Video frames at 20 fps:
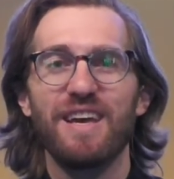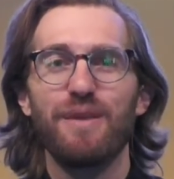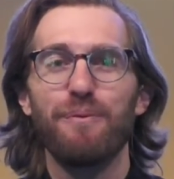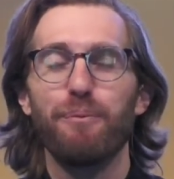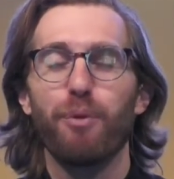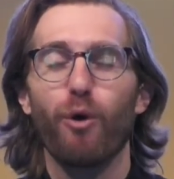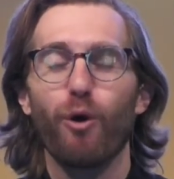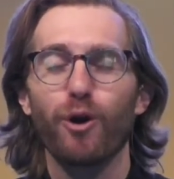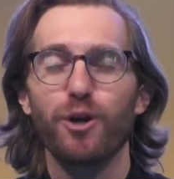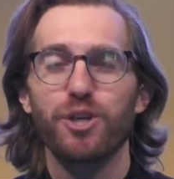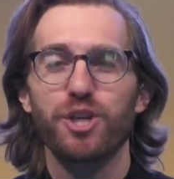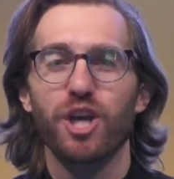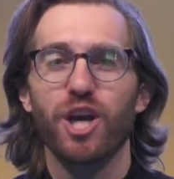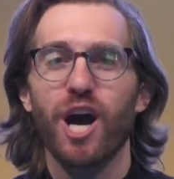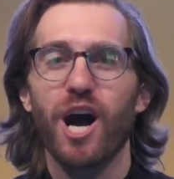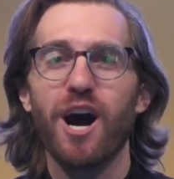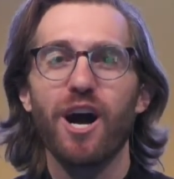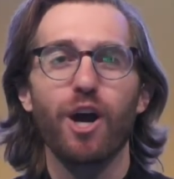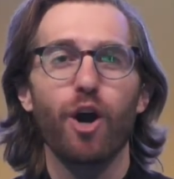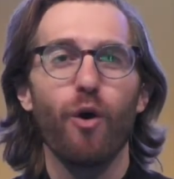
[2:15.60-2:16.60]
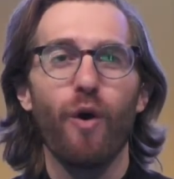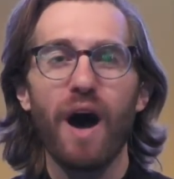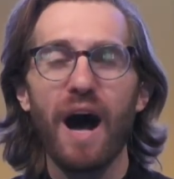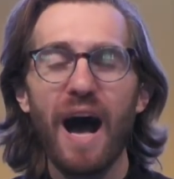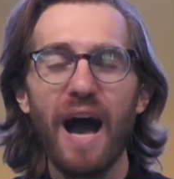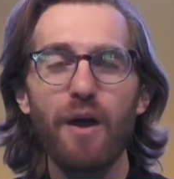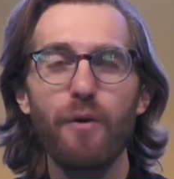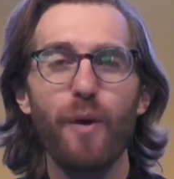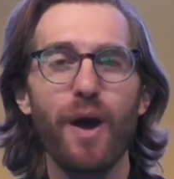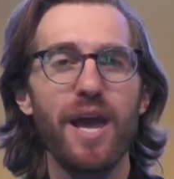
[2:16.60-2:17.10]
Port Chicago
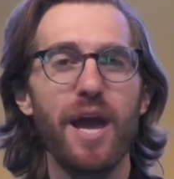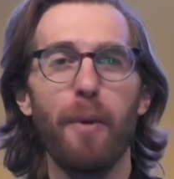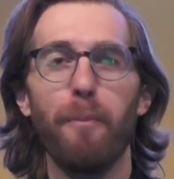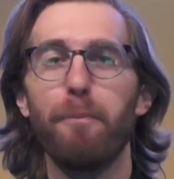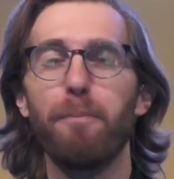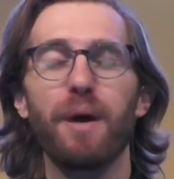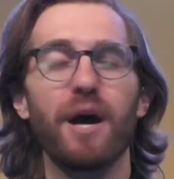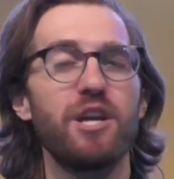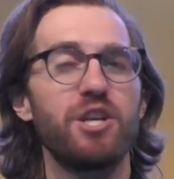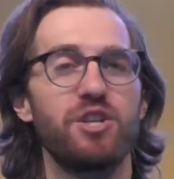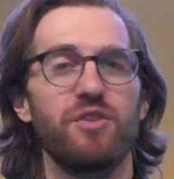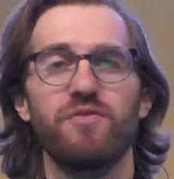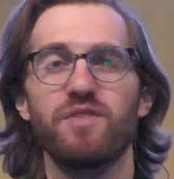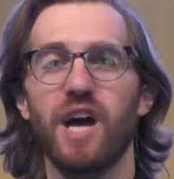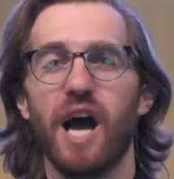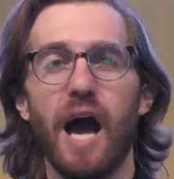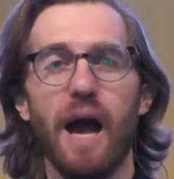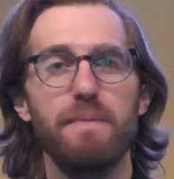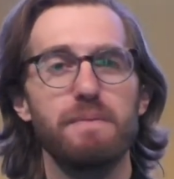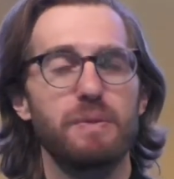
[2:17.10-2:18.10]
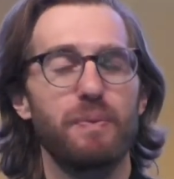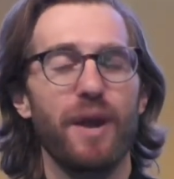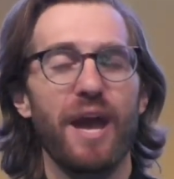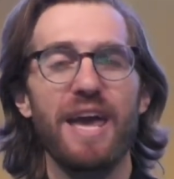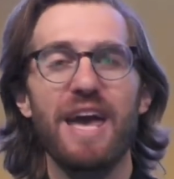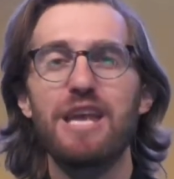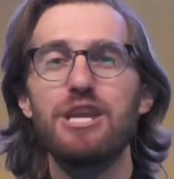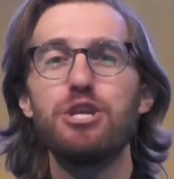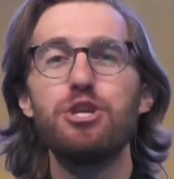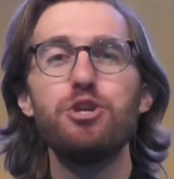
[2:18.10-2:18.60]
Highway a bunch of times, but I
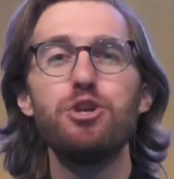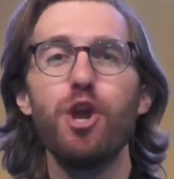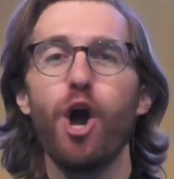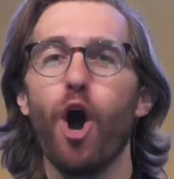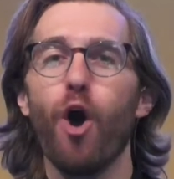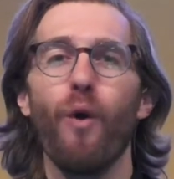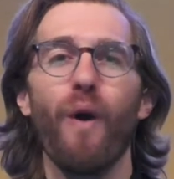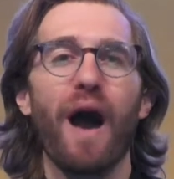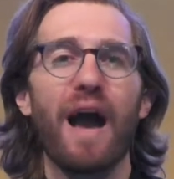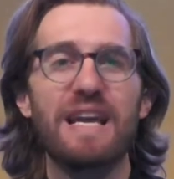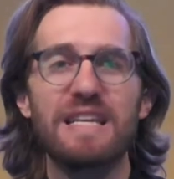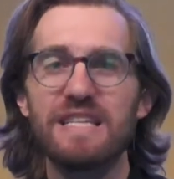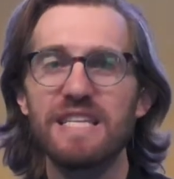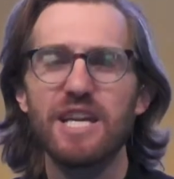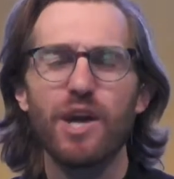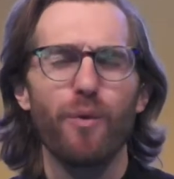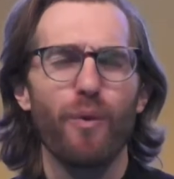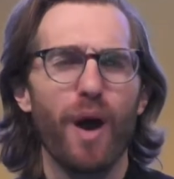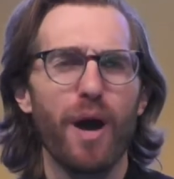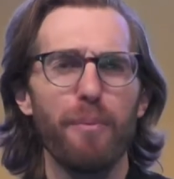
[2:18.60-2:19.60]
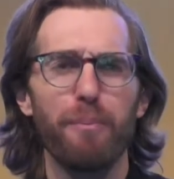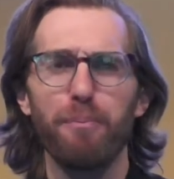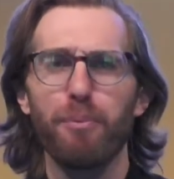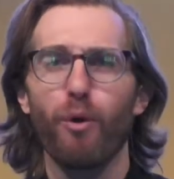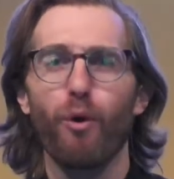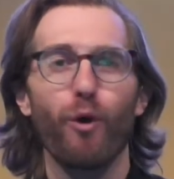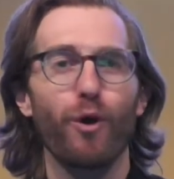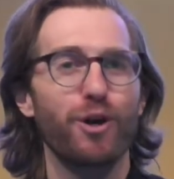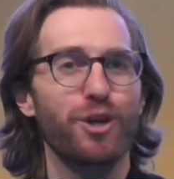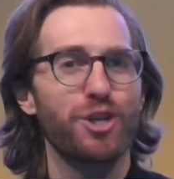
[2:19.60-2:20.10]
had no idea what
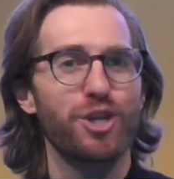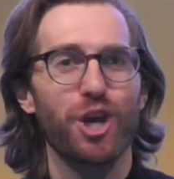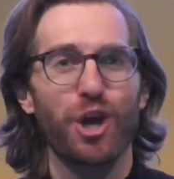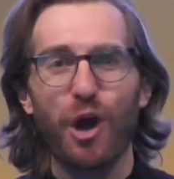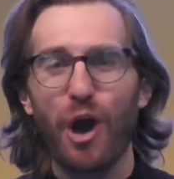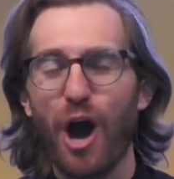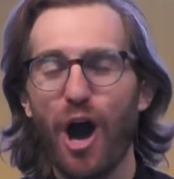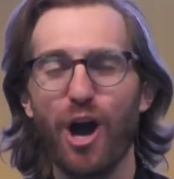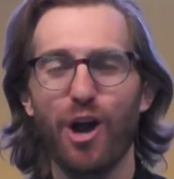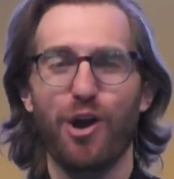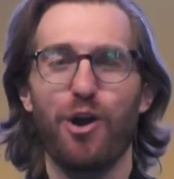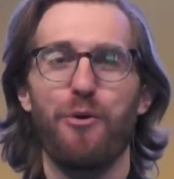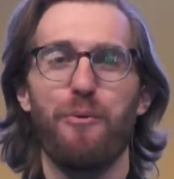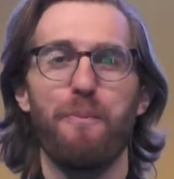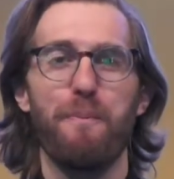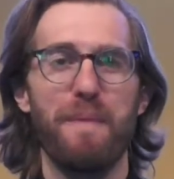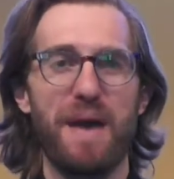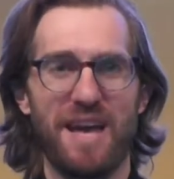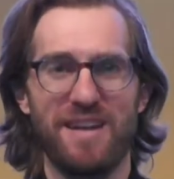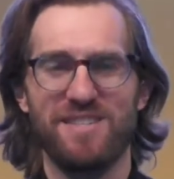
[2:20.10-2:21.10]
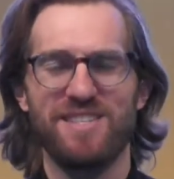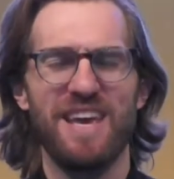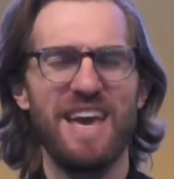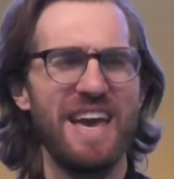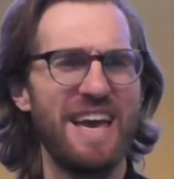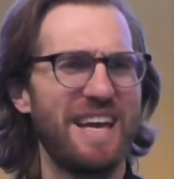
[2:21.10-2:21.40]
Port Chicago meant.